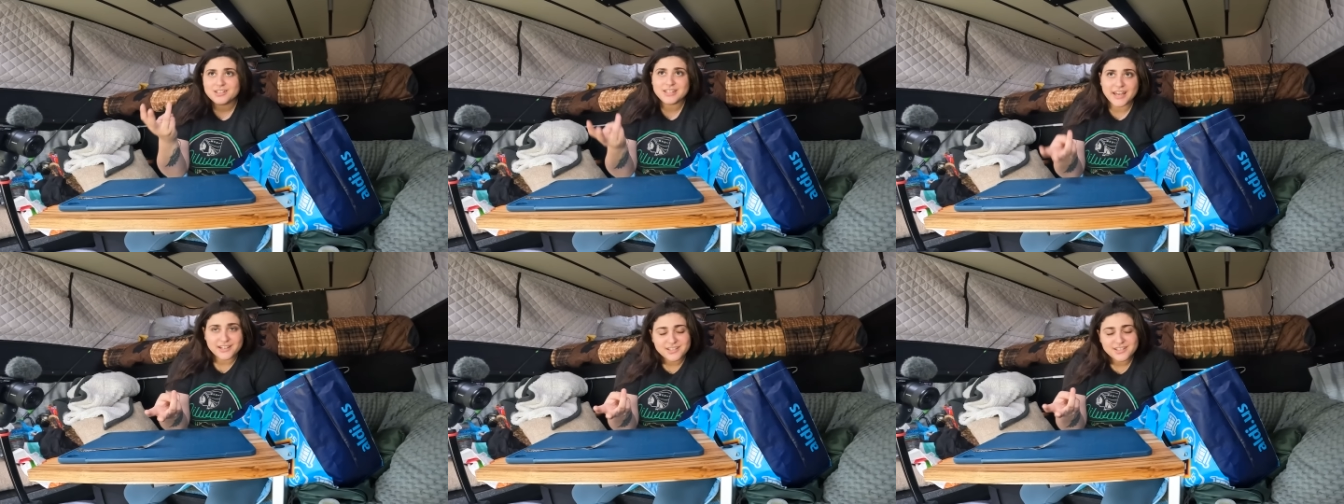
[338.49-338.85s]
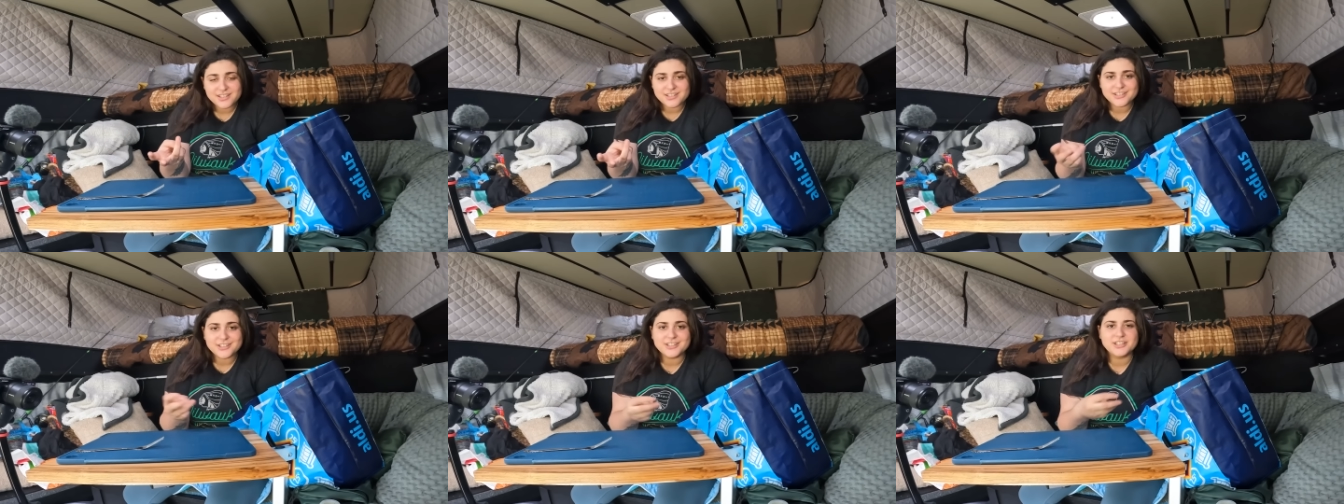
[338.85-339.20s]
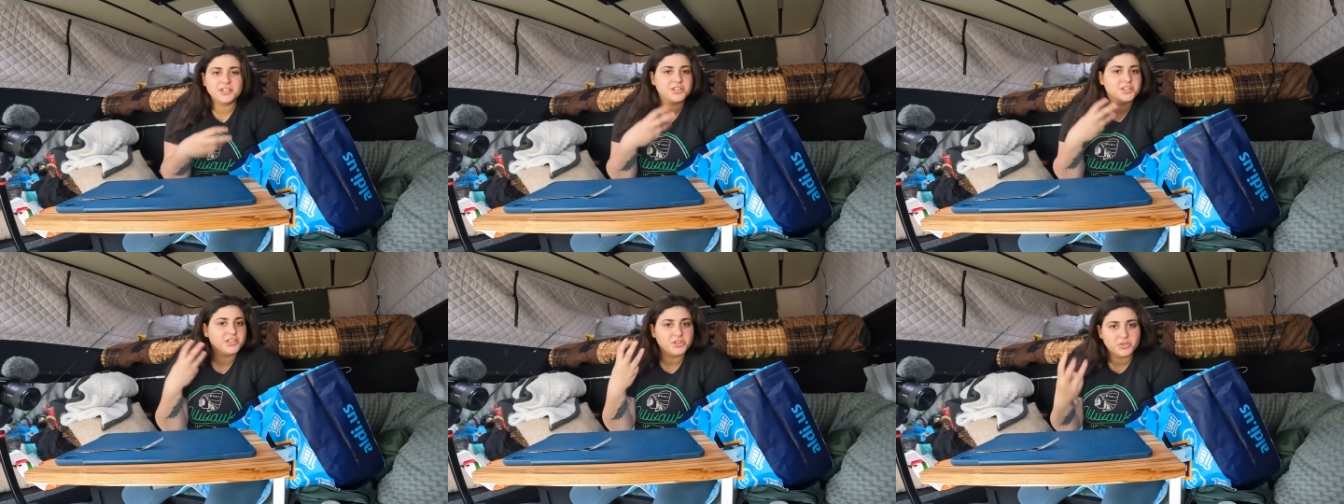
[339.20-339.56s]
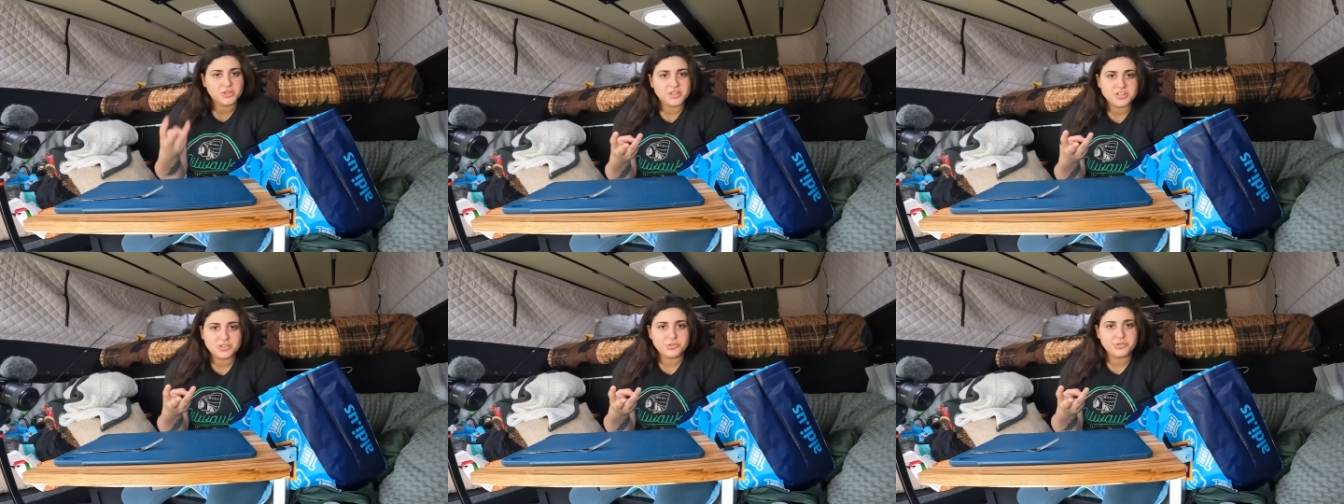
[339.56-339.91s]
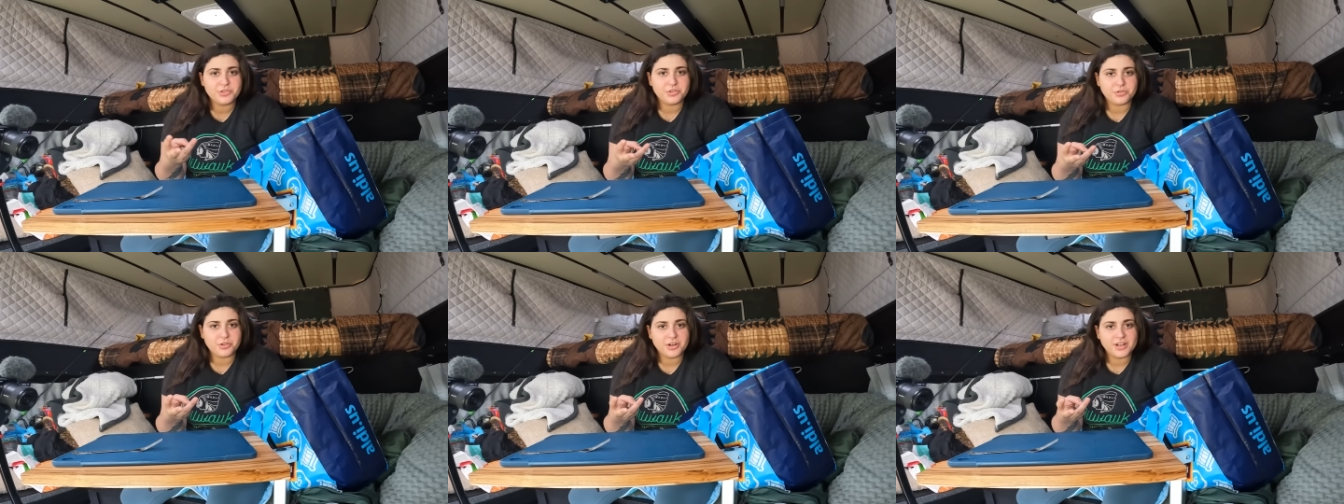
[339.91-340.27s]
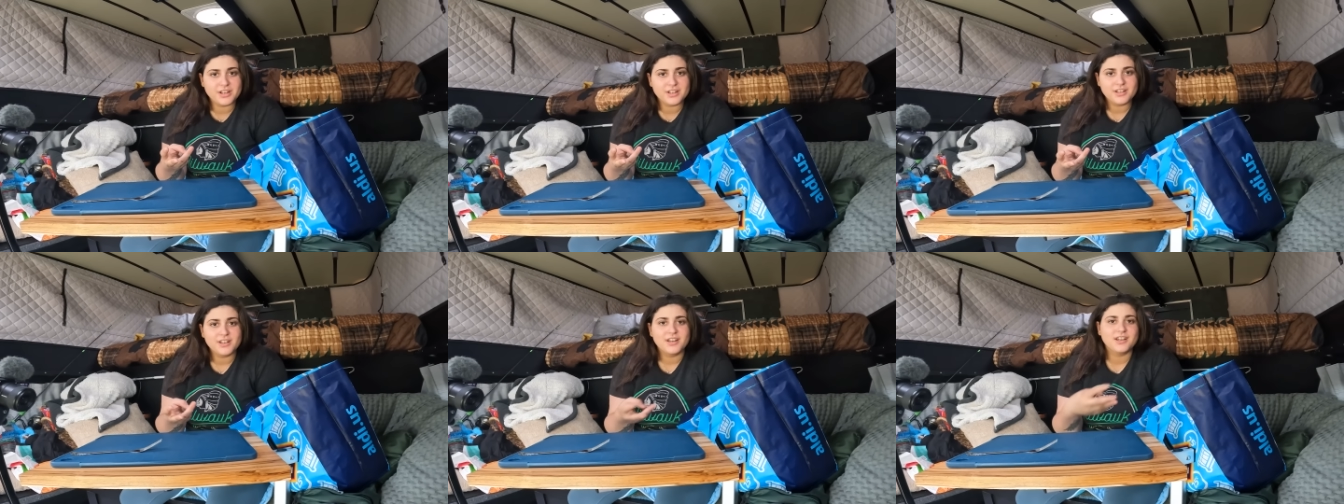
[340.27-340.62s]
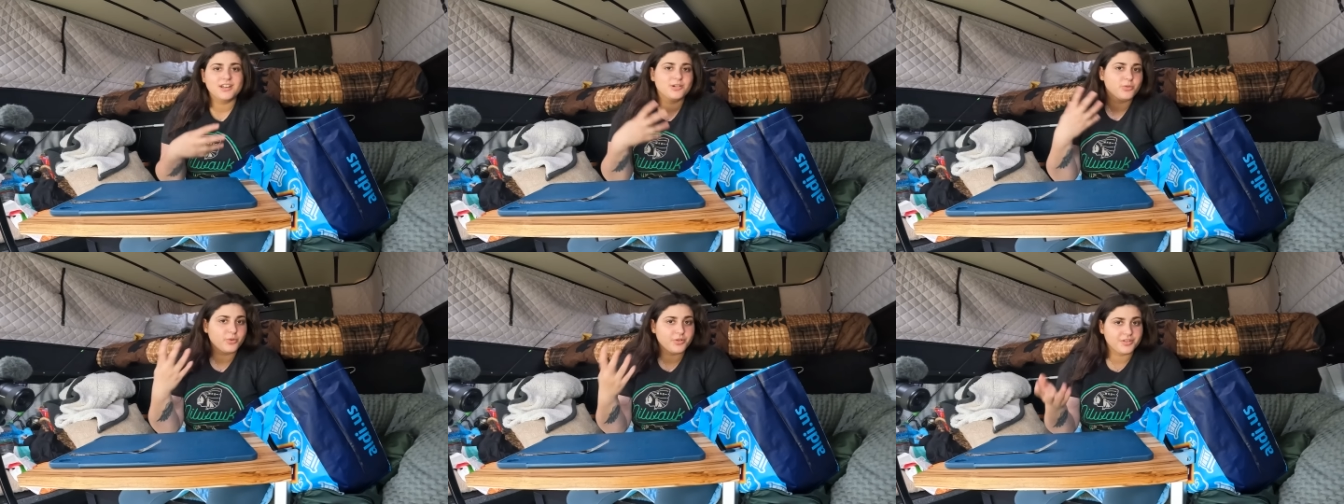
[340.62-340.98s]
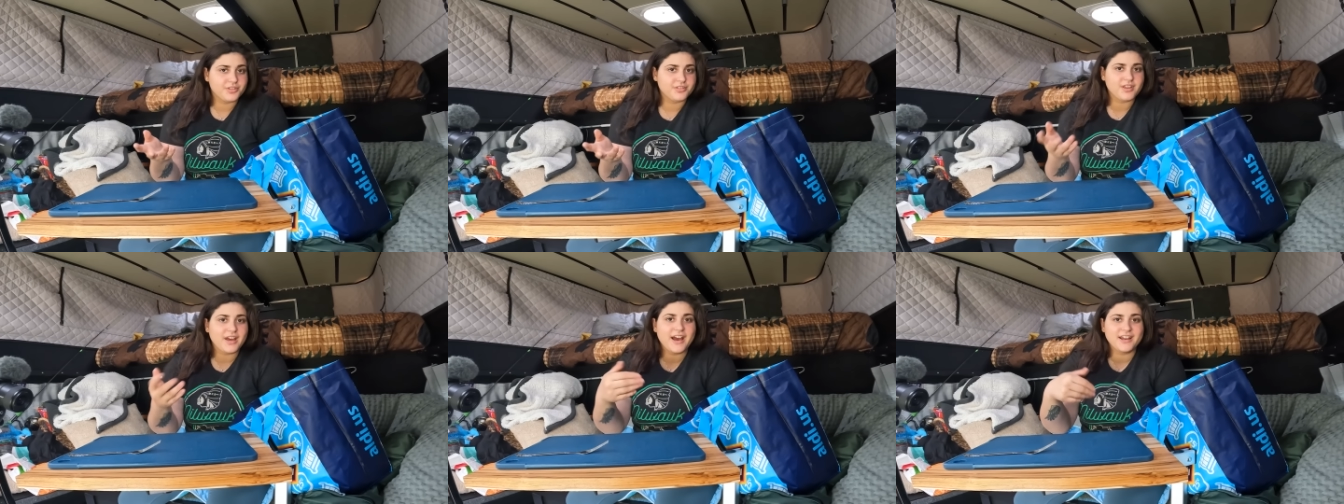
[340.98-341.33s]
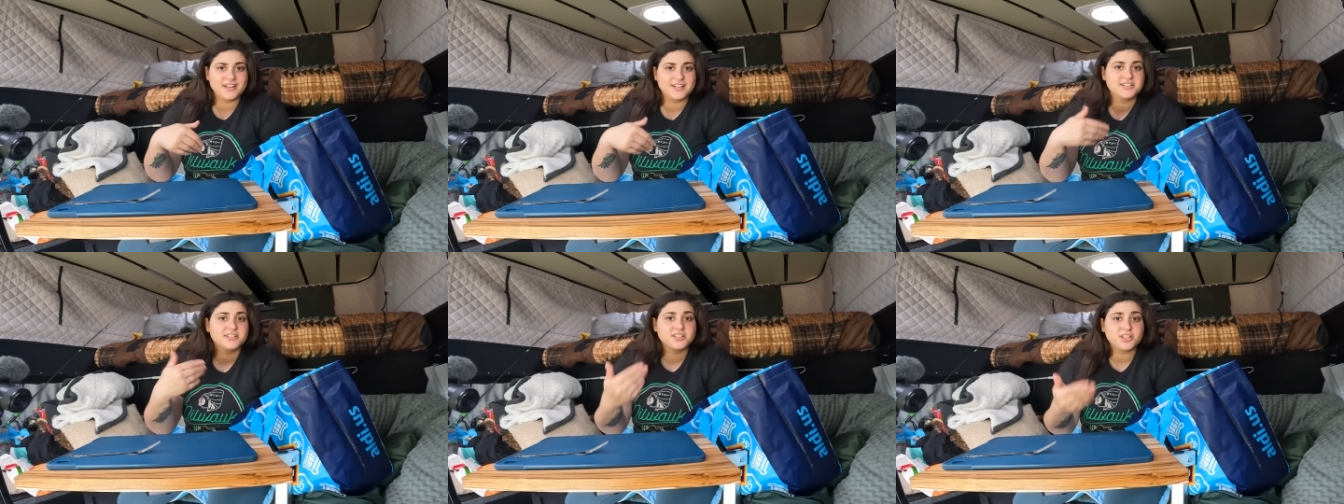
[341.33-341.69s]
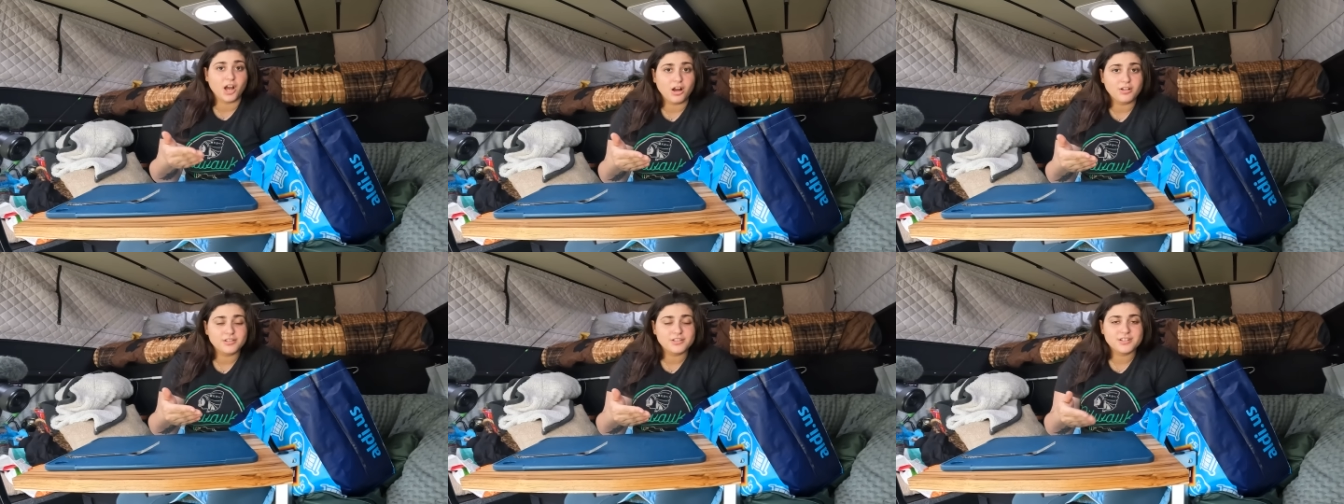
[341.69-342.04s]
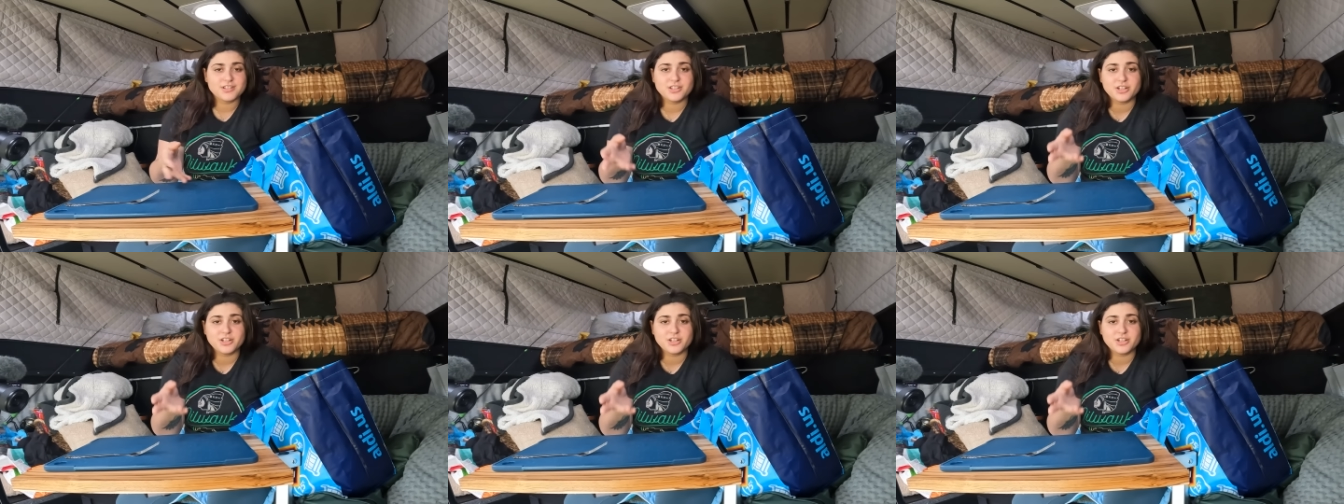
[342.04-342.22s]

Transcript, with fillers: Technically, you can do 3 with adding salt.